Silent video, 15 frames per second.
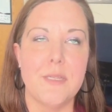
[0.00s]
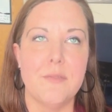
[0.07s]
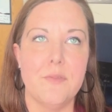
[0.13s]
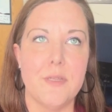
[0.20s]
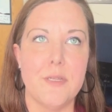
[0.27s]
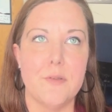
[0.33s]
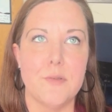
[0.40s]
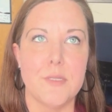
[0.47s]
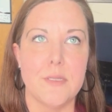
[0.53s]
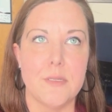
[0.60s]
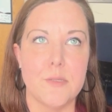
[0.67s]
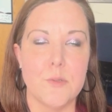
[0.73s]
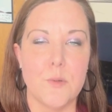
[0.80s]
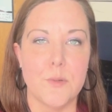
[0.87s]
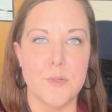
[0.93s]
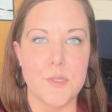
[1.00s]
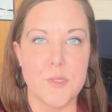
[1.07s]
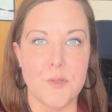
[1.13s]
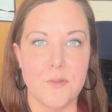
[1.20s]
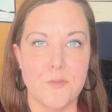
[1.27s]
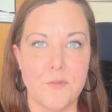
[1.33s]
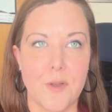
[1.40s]
the videos in this course
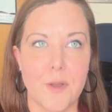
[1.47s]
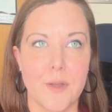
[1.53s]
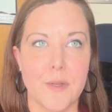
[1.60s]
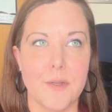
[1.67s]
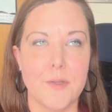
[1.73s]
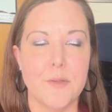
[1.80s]
so far,